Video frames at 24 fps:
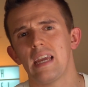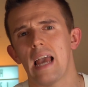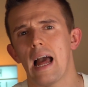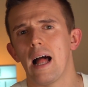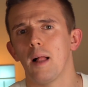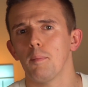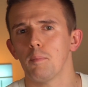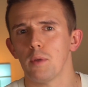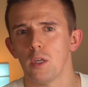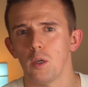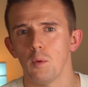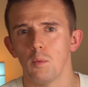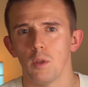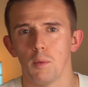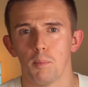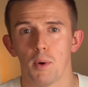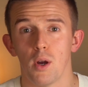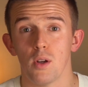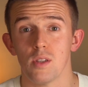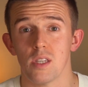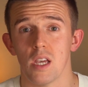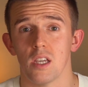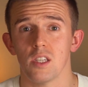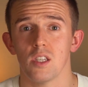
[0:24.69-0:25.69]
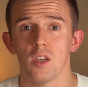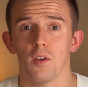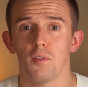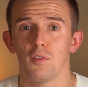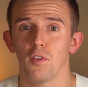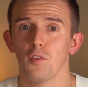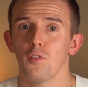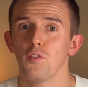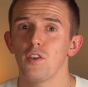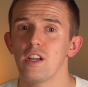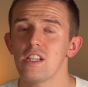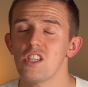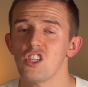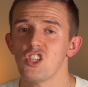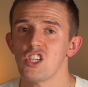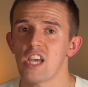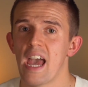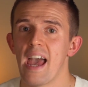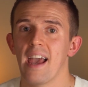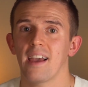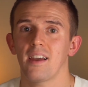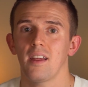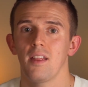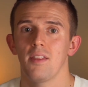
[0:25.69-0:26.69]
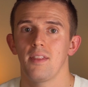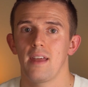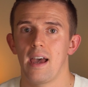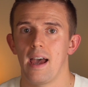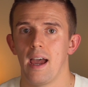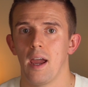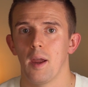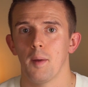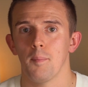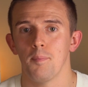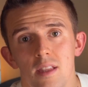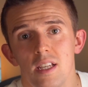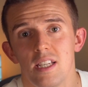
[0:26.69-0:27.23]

help you with the process. So feel free to check that out.